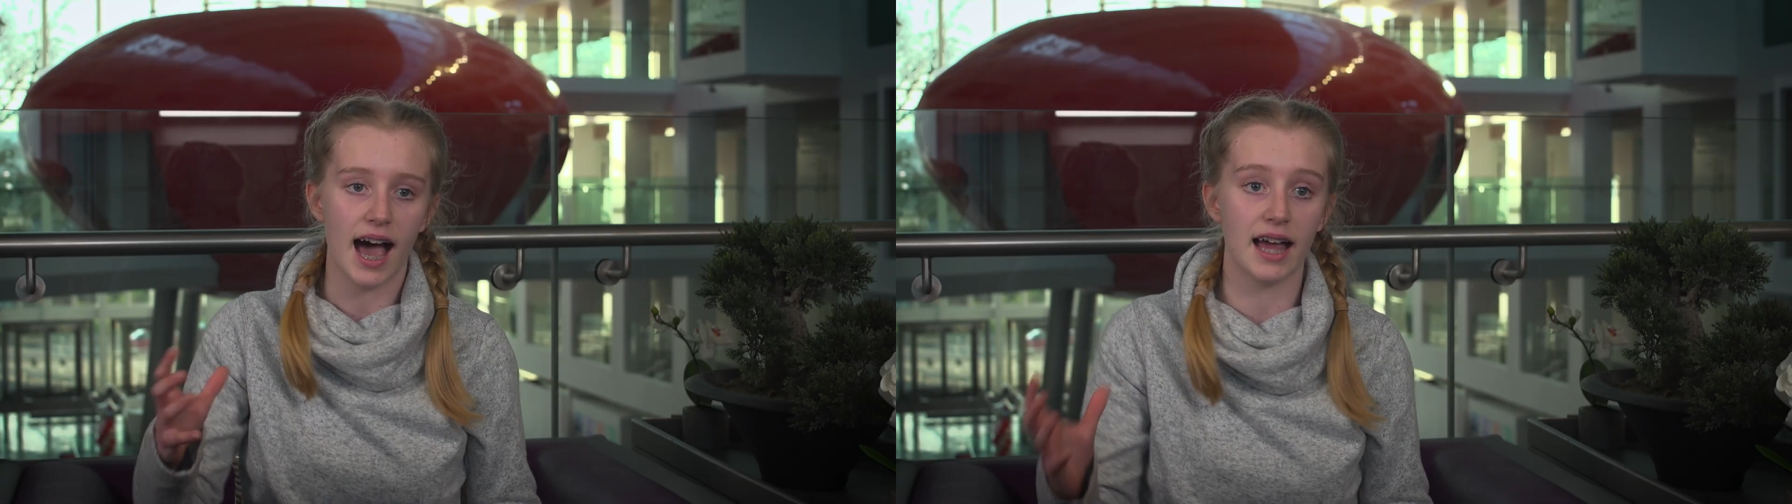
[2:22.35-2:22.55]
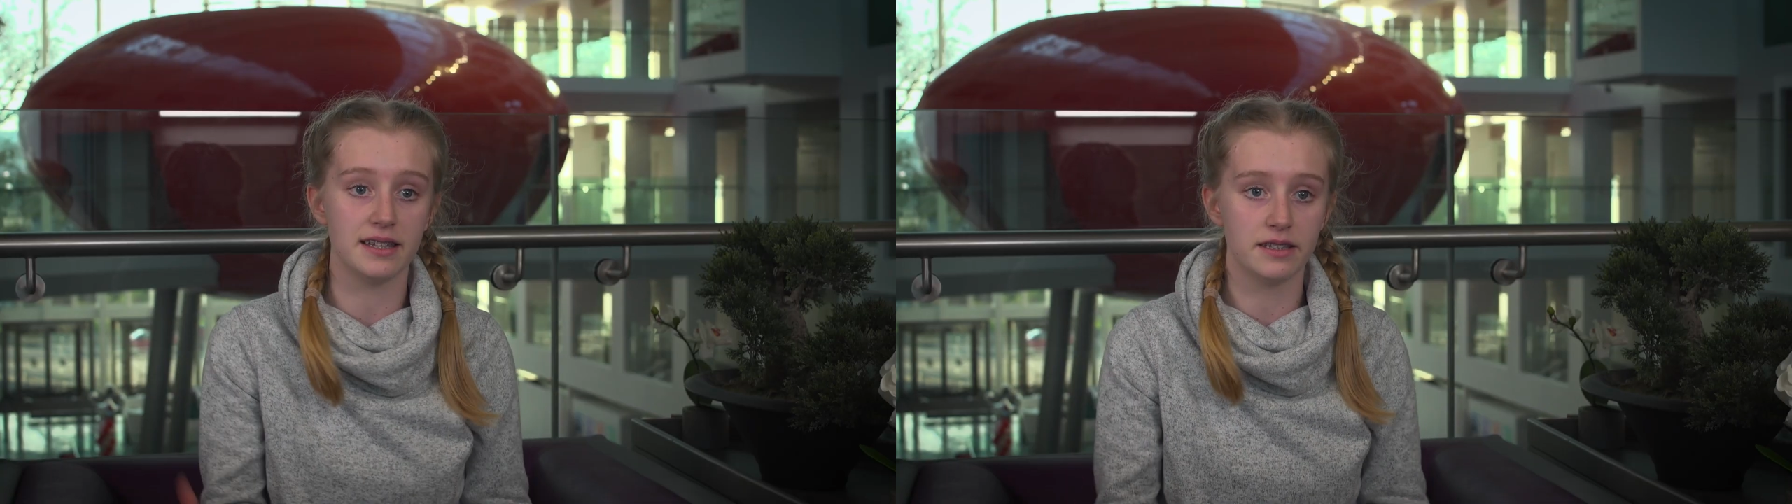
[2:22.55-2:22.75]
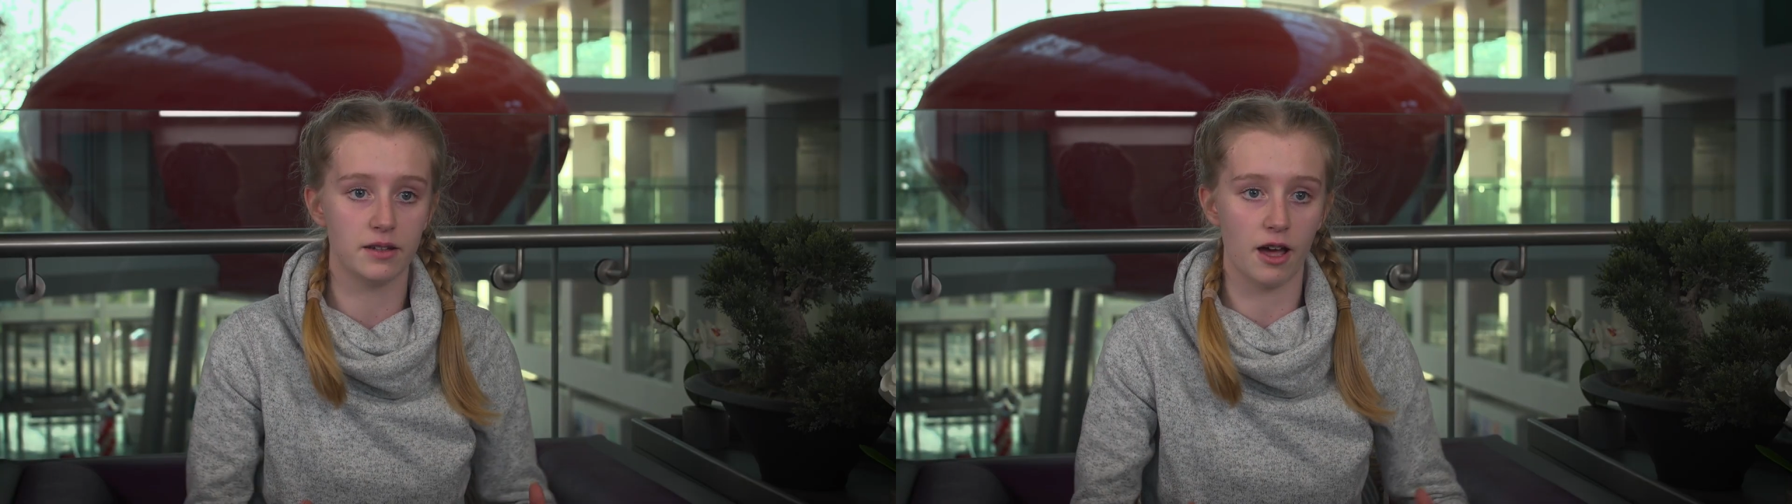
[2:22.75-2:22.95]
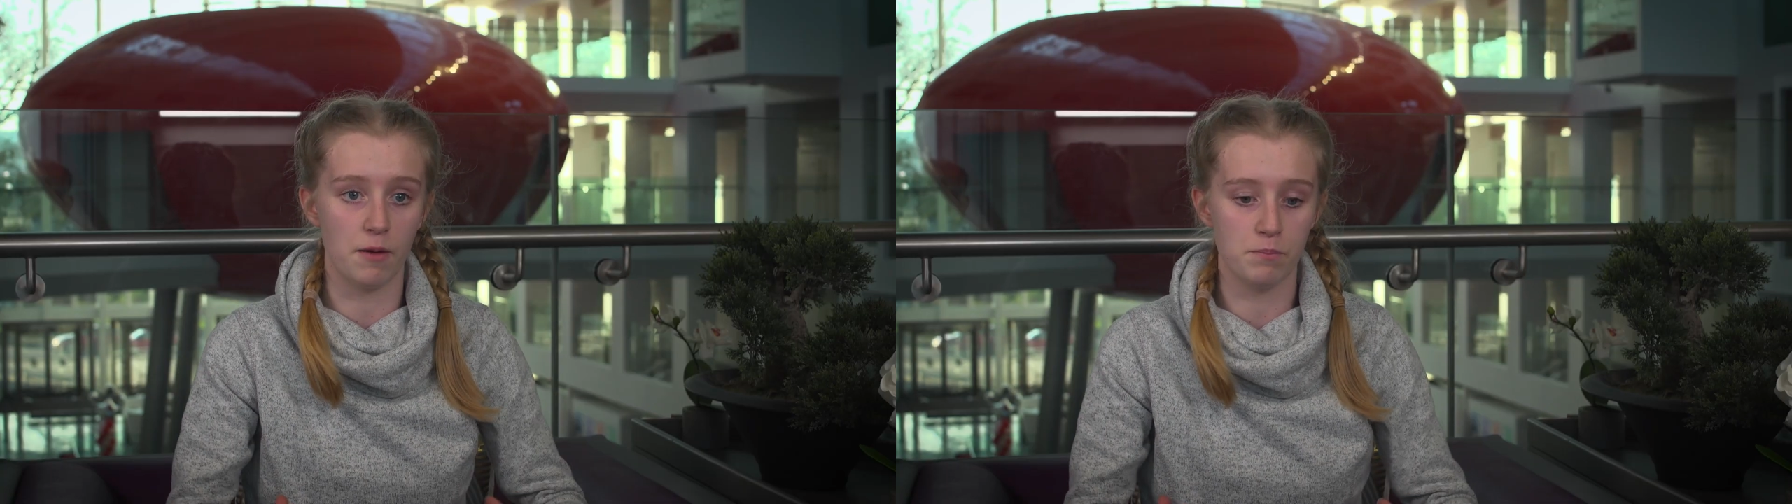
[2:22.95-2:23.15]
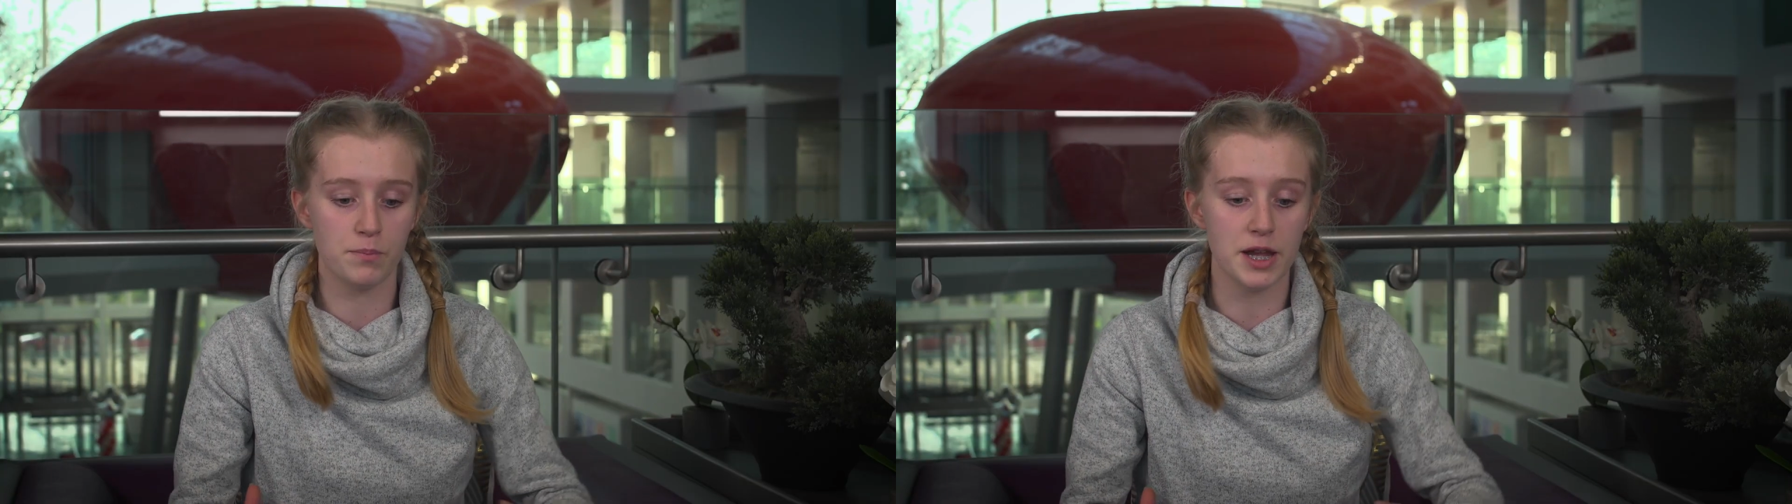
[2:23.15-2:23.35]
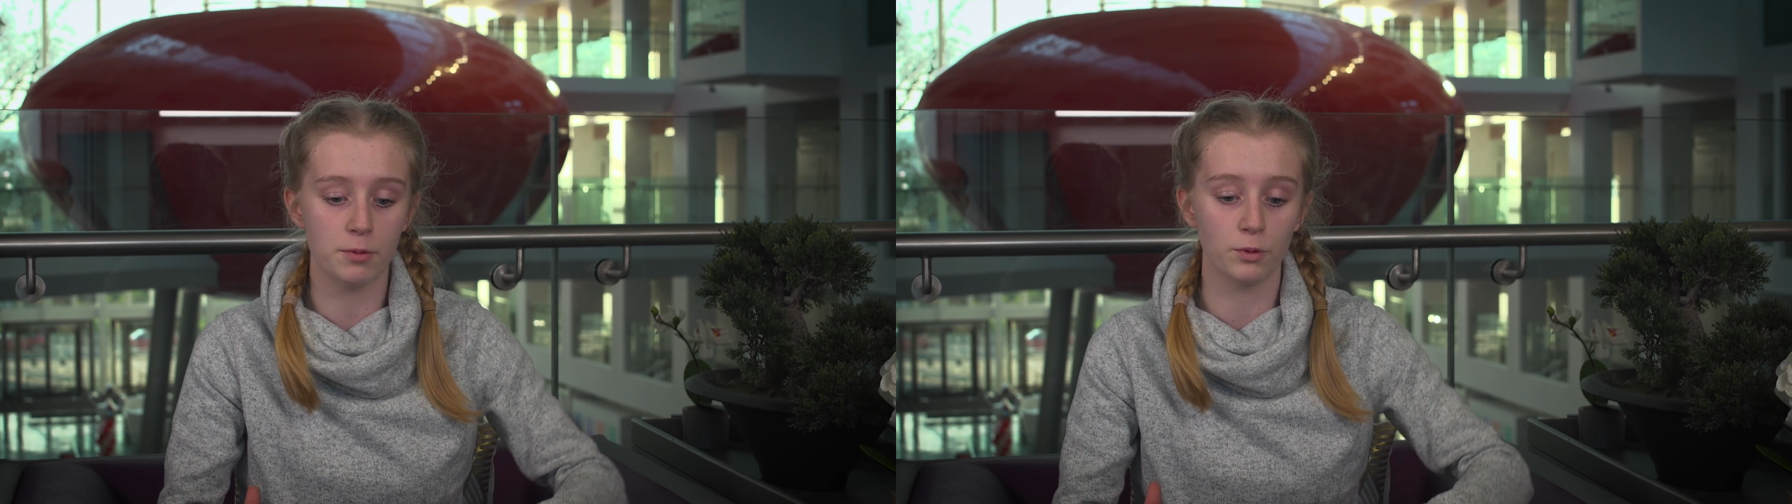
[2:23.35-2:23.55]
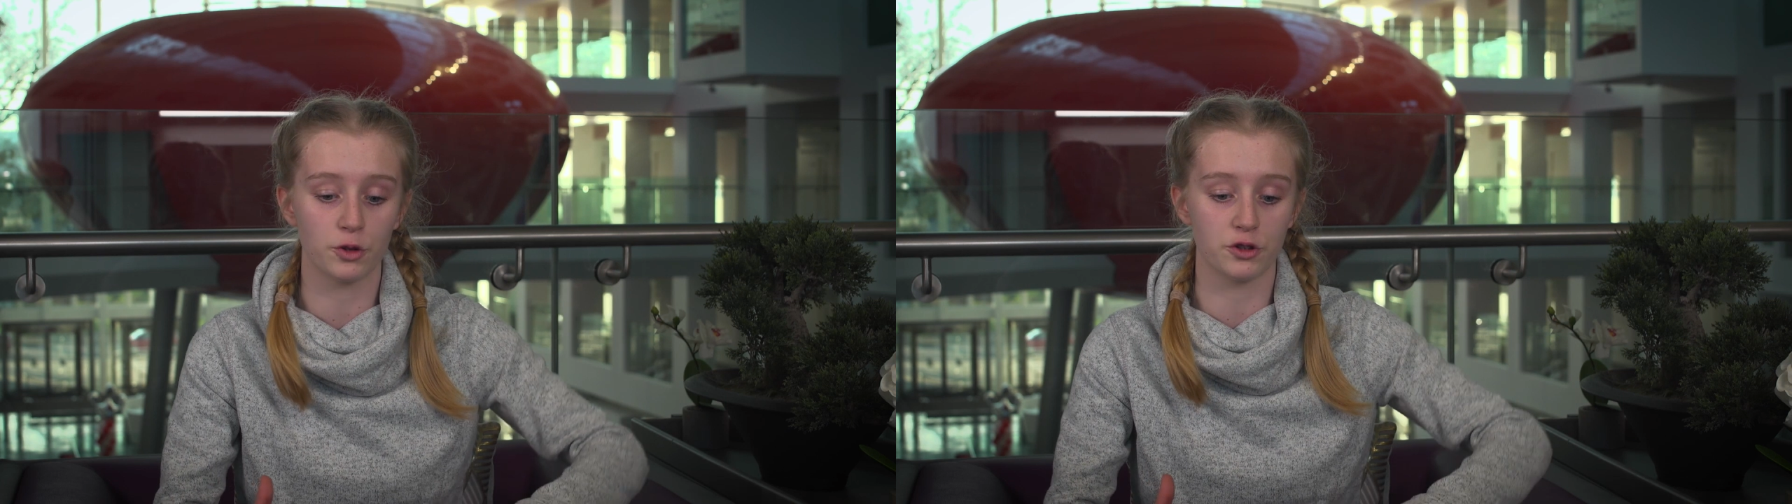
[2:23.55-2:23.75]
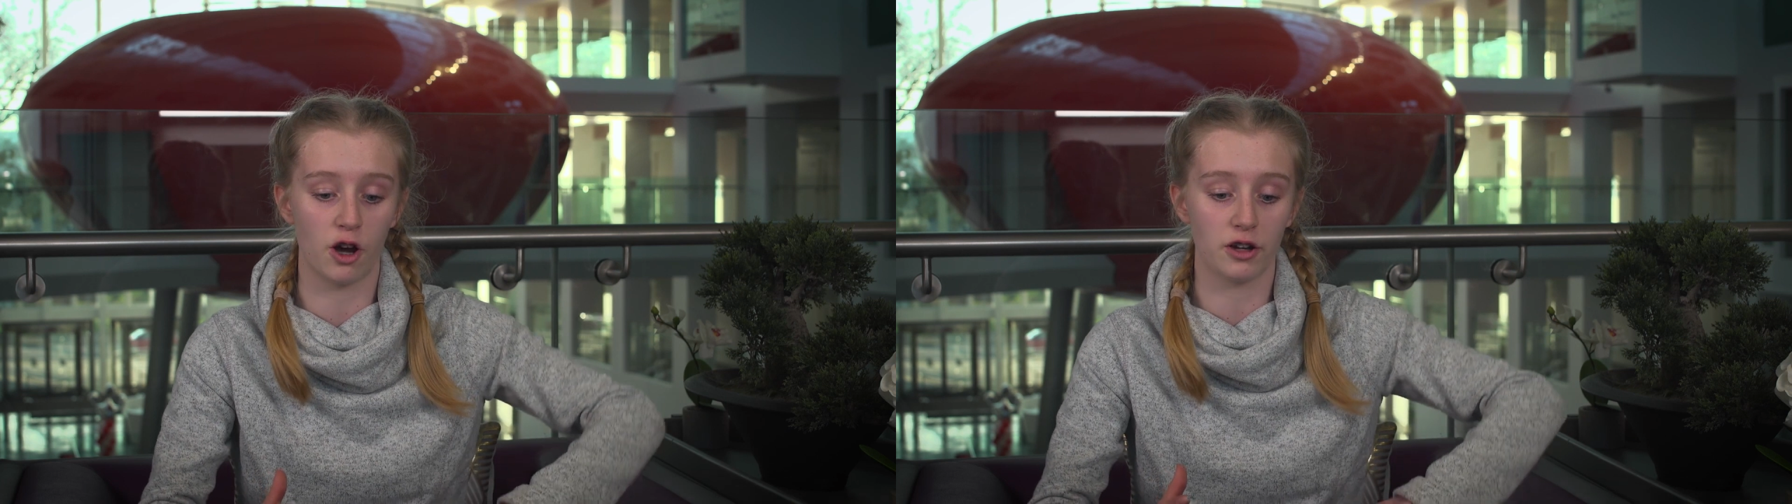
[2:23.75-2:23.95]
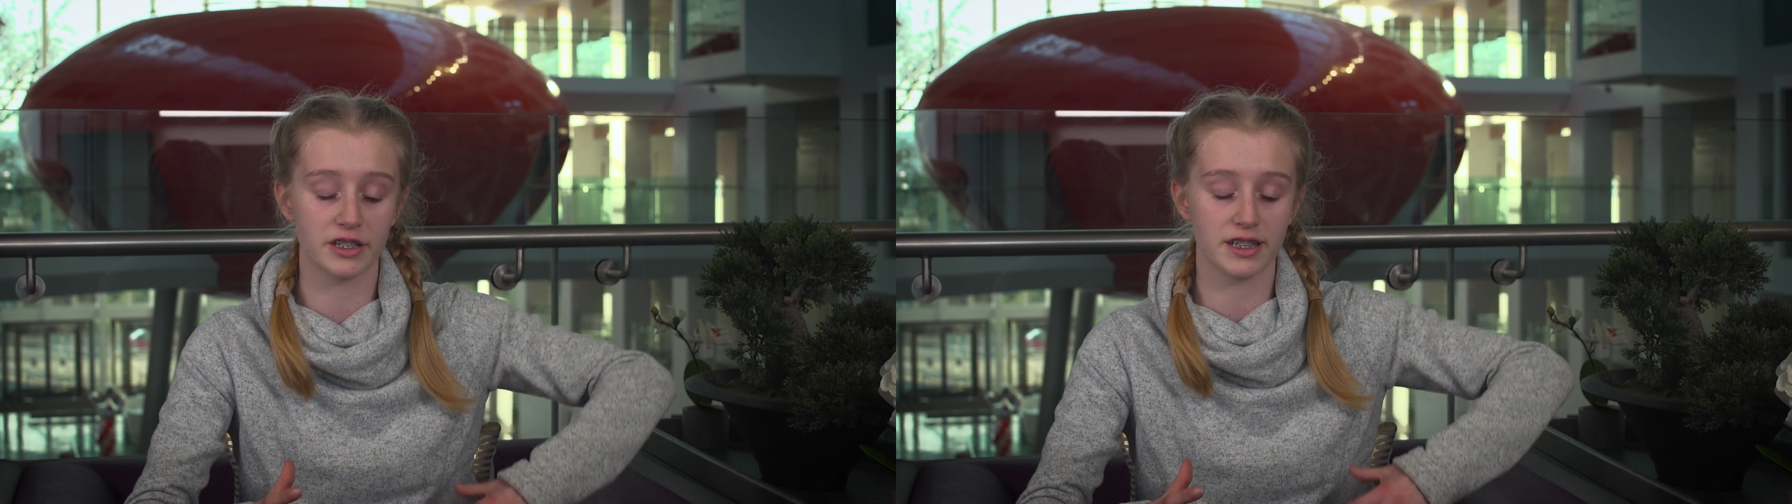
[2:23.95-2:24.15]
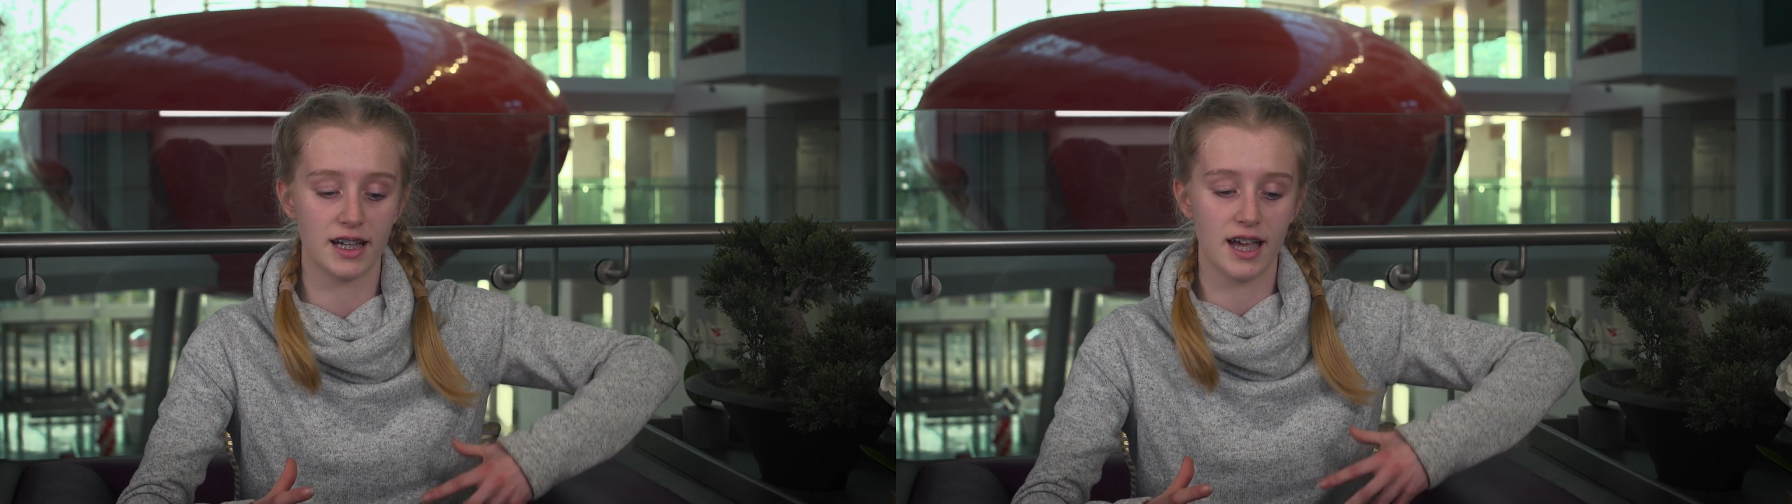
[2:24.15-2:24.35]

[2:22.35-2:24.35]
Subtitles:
and people will start